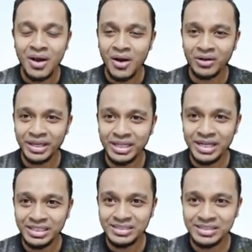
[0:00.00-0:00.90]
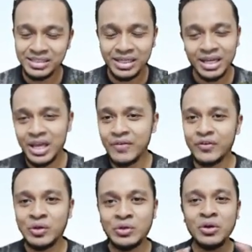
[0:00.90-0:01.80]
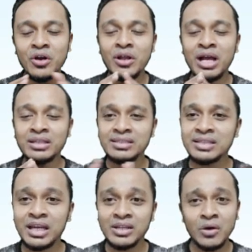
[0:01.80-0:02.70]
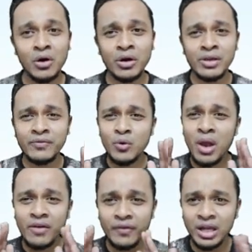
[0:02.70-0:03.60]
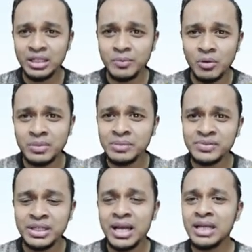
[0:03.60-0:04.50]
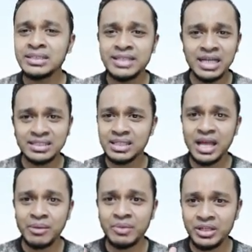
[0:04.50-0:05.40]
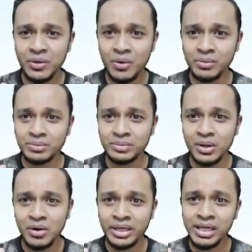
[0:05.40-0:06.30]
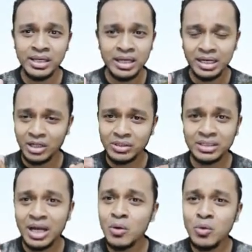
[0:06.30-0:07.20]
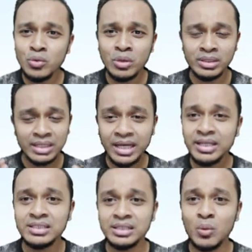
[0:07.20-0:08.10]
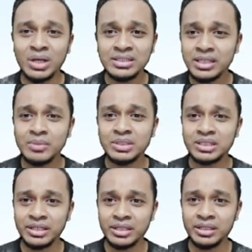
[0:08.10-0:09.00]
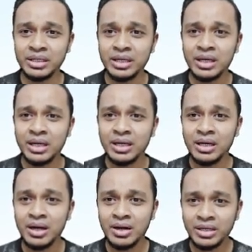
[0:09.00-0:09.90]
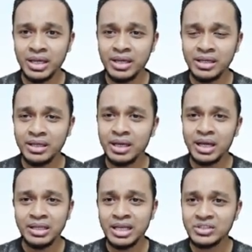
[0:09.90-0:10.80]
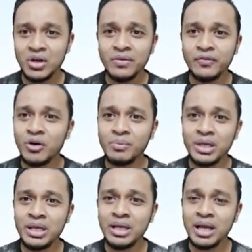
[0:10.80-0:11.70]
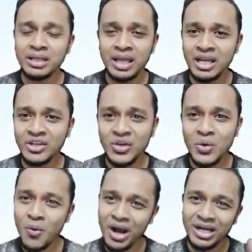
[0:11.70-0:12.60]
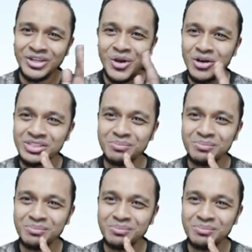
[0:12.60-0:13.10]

Okay guys, if you do not understand or if you have any problems, just let me know. Okay, kalau tak tahu, tanya je, WhatsApp je saya. Okay, that's all for me. Thank you, adios,